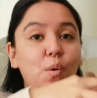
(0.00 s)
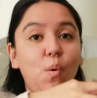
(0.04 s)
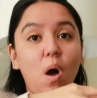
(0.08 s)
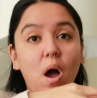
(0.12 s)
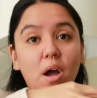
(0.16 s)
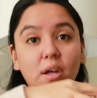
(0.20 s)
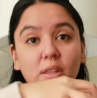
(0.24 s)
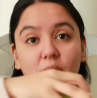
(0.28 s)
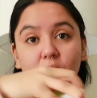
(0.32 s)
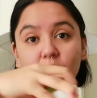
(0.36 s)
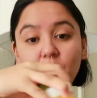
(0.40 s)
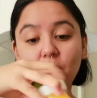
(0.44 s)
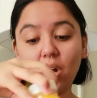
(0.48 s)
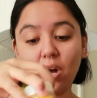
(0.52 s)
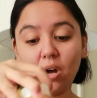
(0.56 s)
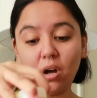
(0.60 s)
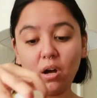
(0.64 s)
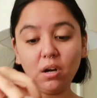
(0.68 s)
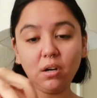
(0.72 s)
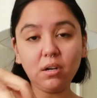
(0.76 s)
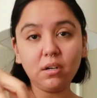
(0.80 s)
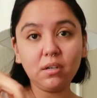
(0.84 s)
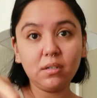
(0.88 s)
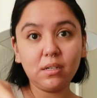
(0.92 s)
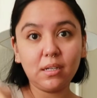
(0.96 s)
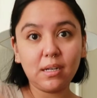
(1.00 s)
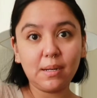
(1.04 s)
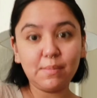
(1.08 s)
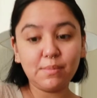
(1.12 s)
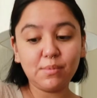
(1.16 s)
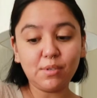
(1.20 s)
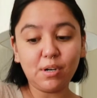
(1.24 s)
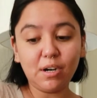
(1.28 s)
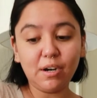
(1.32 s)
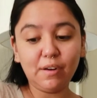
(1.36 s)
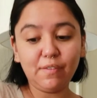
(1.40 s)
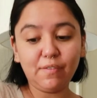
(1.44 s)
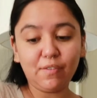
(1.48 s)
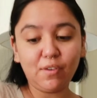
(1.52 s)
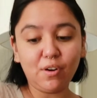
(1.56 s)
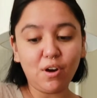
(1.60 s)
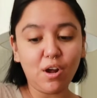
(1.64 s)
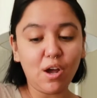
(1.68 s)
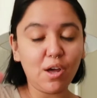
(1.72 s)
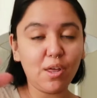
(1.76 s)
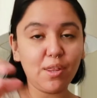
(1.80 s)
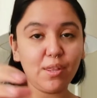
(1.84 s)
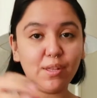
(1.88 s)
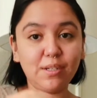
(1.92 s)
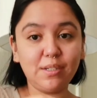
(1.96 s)
to walk the dog. I'm sorry for
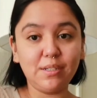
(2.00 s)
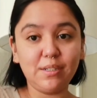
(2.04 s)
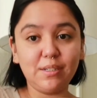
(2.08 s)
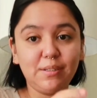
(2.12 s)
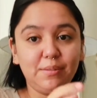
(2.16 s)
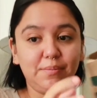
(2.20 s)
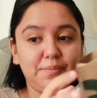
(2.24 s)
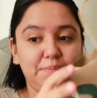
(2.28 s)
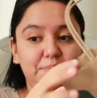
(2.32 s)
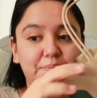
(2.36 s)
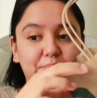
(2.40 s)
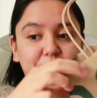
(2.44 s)
all the...